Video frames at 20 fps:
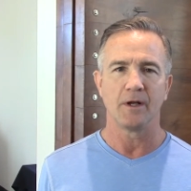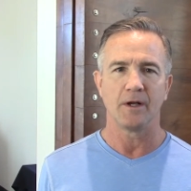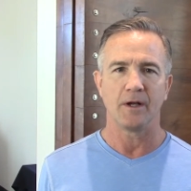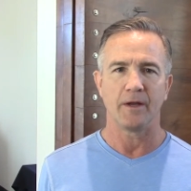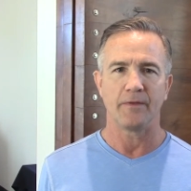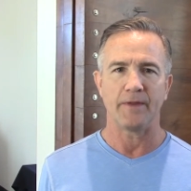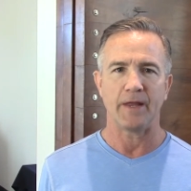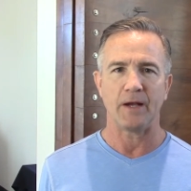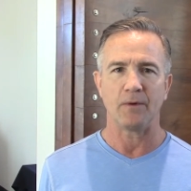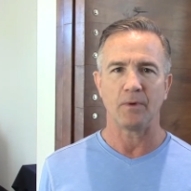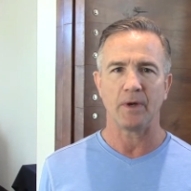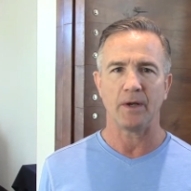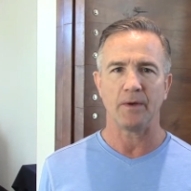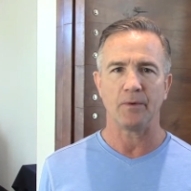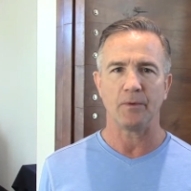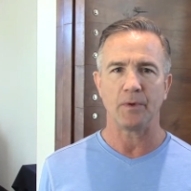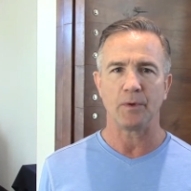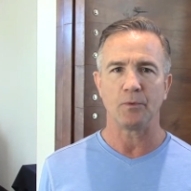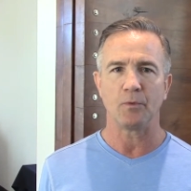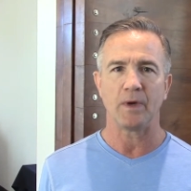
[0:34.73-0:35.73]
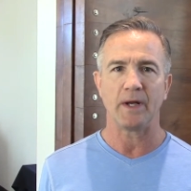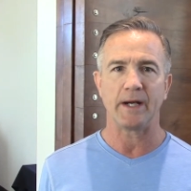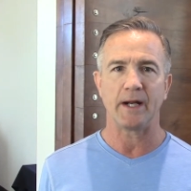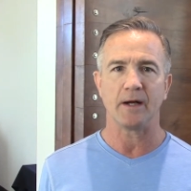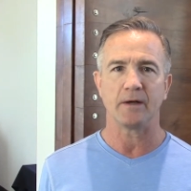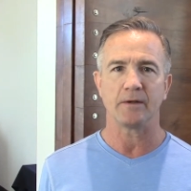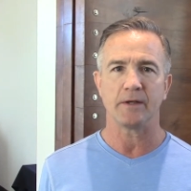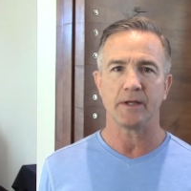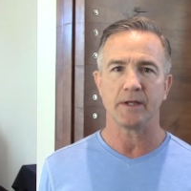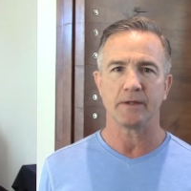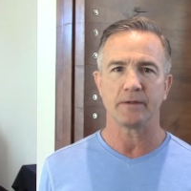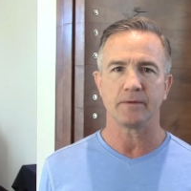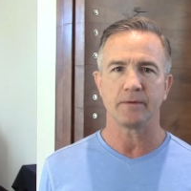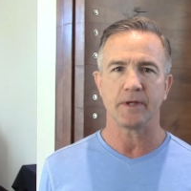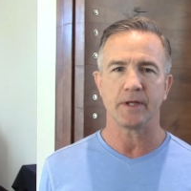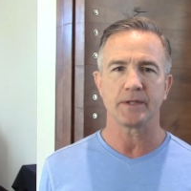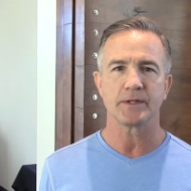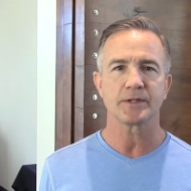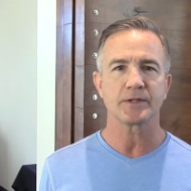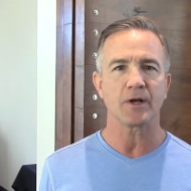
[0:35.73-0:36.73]
And that way we went out
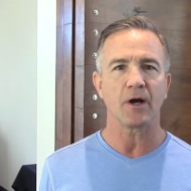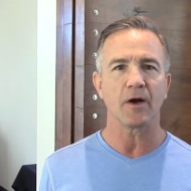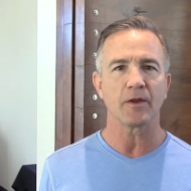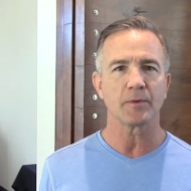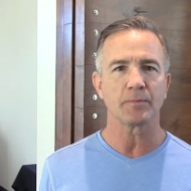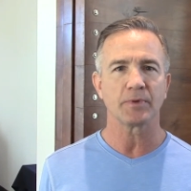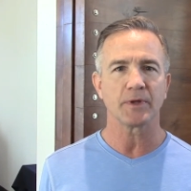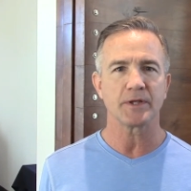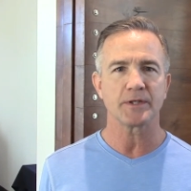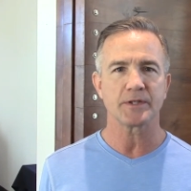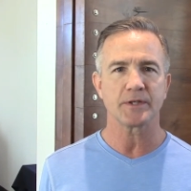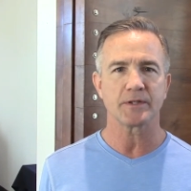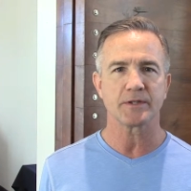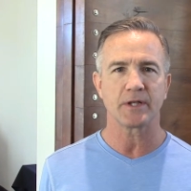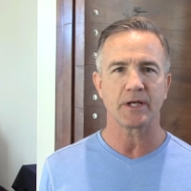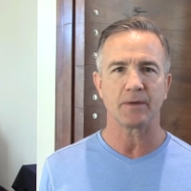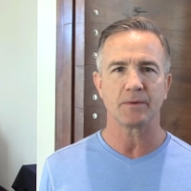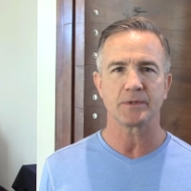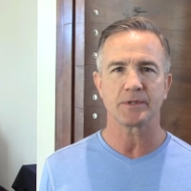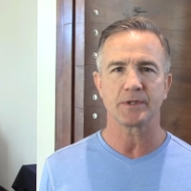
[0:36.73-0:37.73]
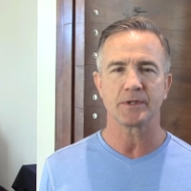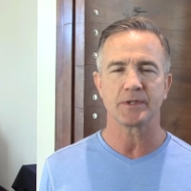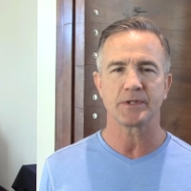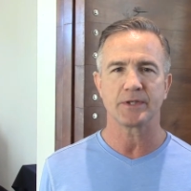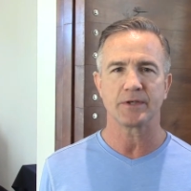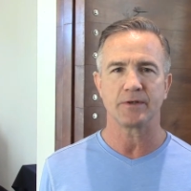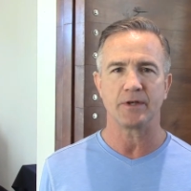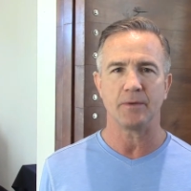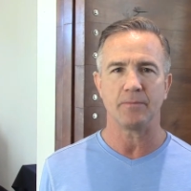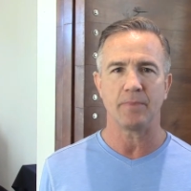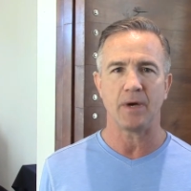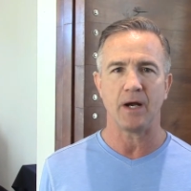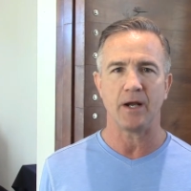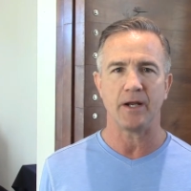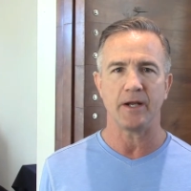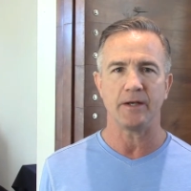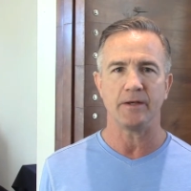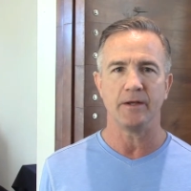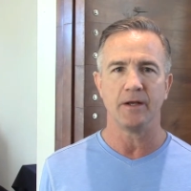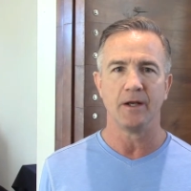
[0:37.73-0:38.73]
and saw the places that I was considering
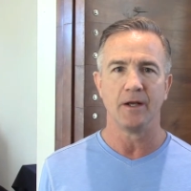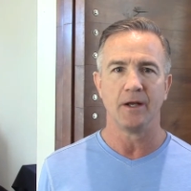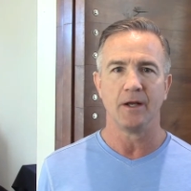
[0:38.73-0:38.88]
buying.